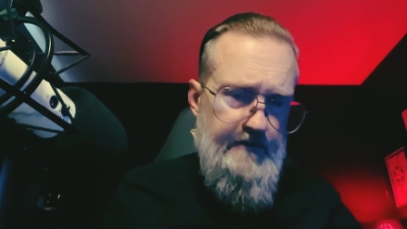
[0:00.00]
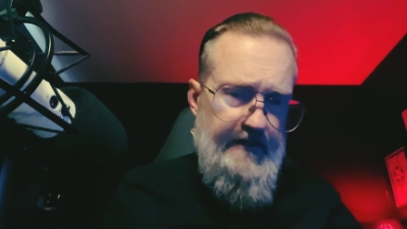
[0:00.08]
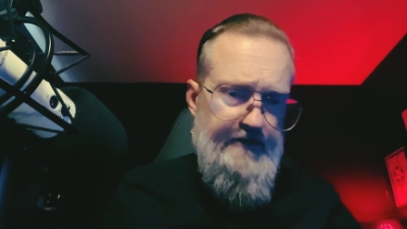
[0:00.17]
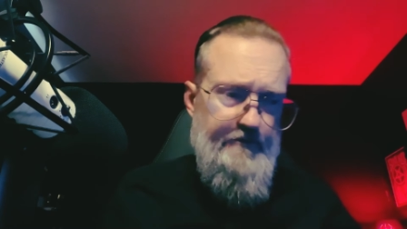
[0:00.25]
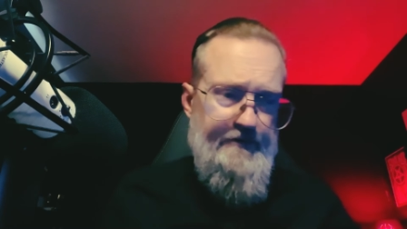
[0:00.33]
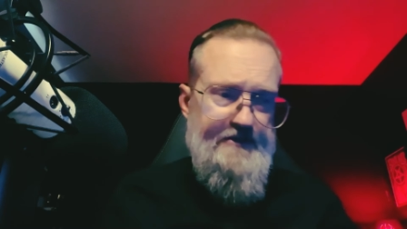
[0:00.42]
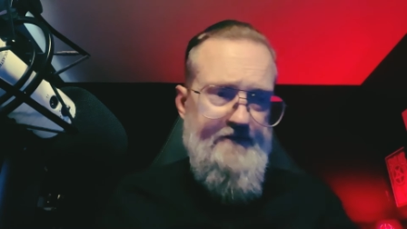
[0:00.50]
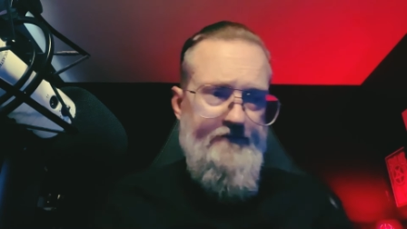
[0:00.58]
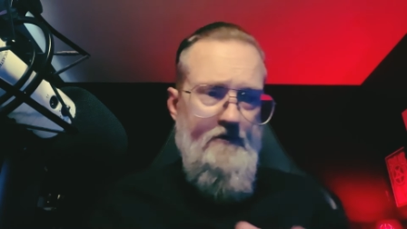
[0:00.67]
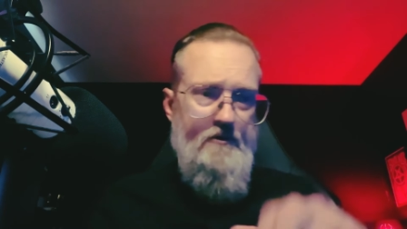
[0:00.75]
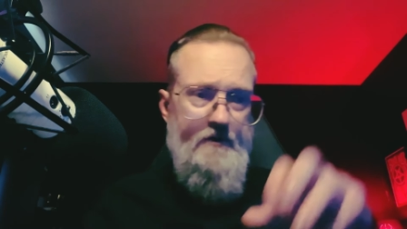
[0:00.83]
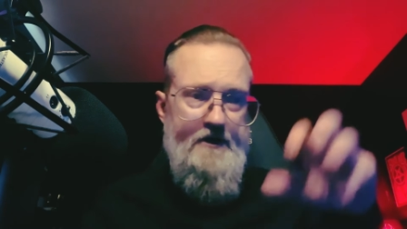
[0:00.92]
and you reach
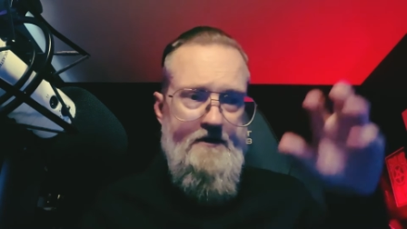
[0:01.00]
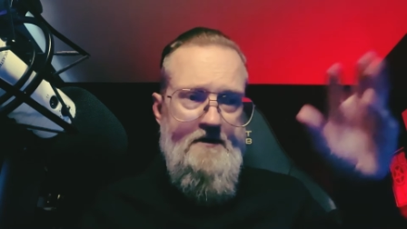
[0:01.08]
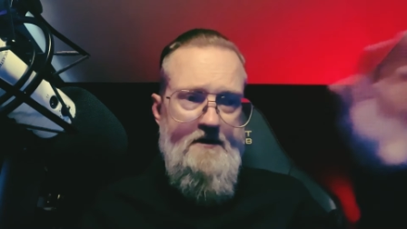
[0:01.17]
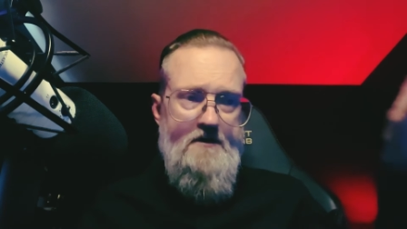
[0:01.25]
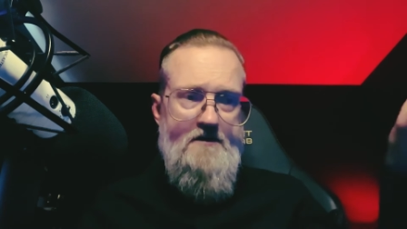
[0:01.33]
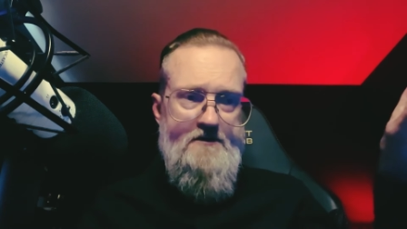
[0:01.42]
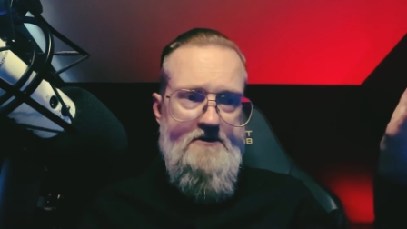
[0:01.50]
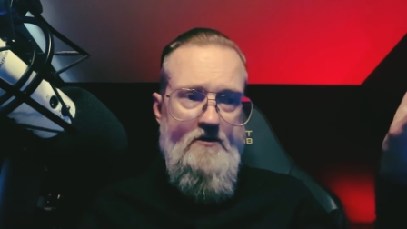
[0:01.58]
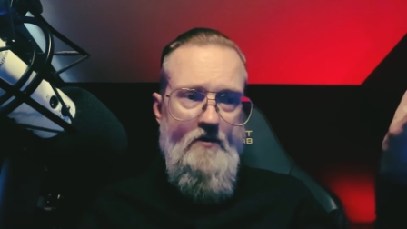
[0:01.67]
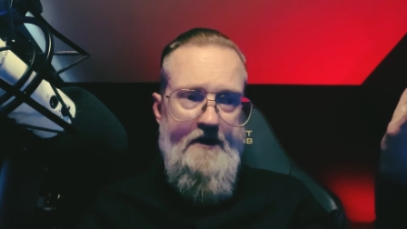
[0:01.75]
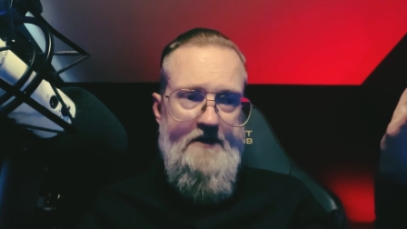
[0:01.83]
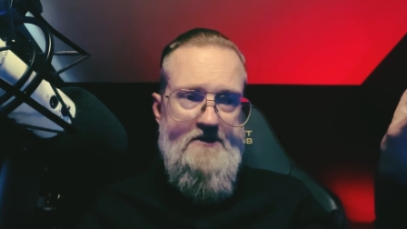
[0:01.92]
forward to
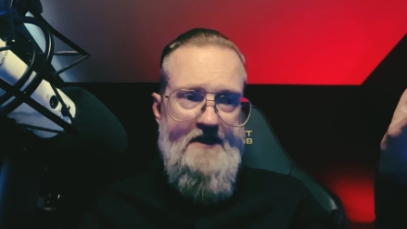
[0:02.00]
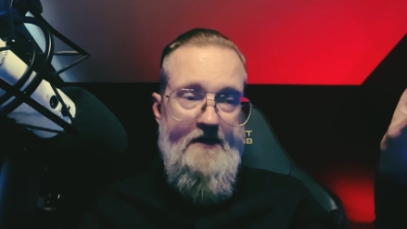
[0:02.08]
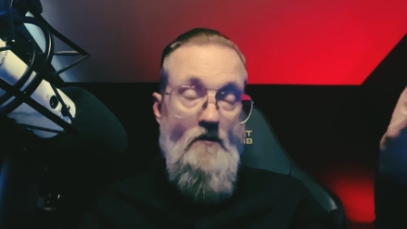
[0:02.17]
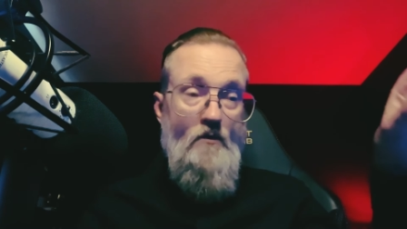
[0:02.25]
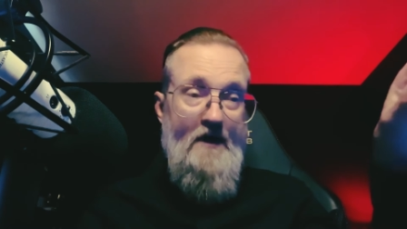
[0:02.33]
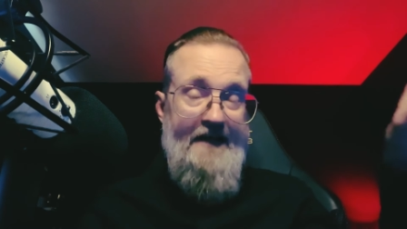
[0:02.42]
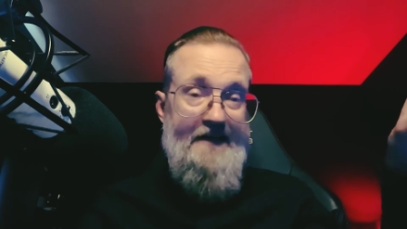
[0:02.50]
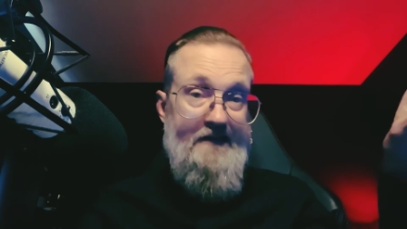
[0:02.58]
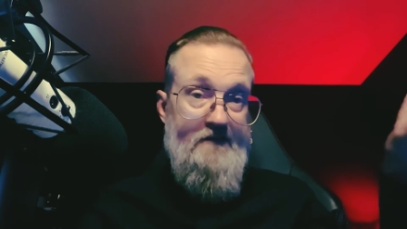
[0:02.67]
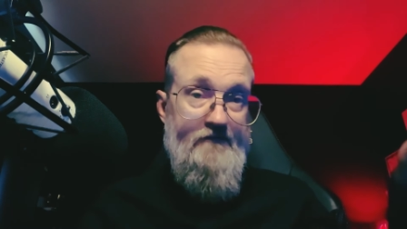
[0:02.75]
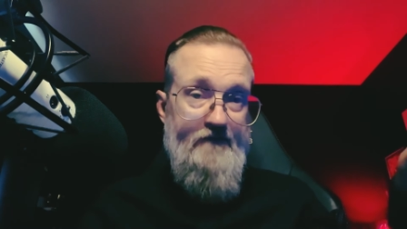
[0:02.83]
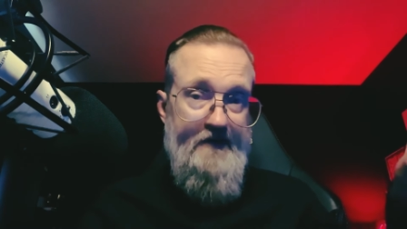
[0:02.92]
what is like right
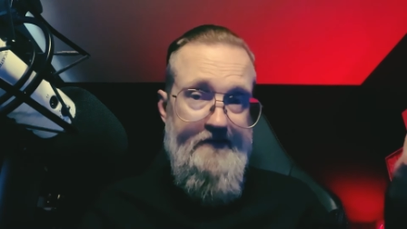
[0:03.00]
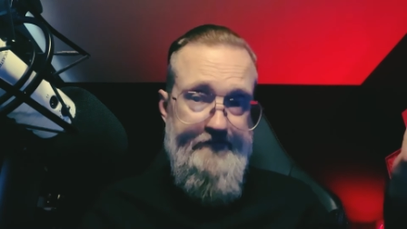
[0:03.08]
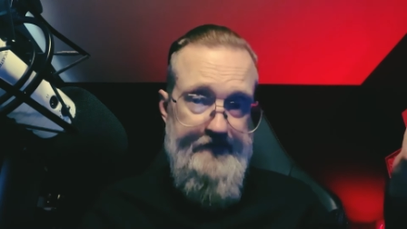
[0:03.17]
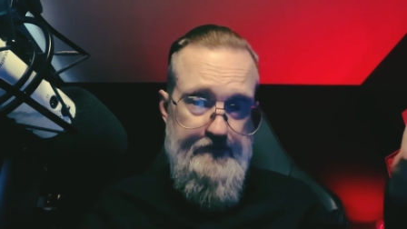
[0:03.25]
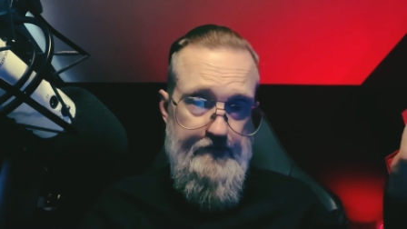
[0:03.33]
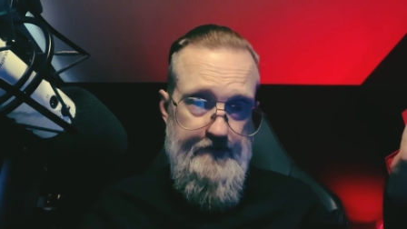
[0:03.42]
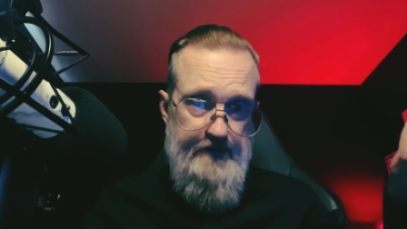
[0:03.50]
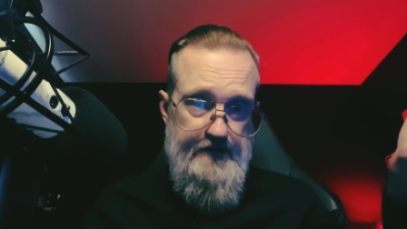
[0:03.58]
in front of you.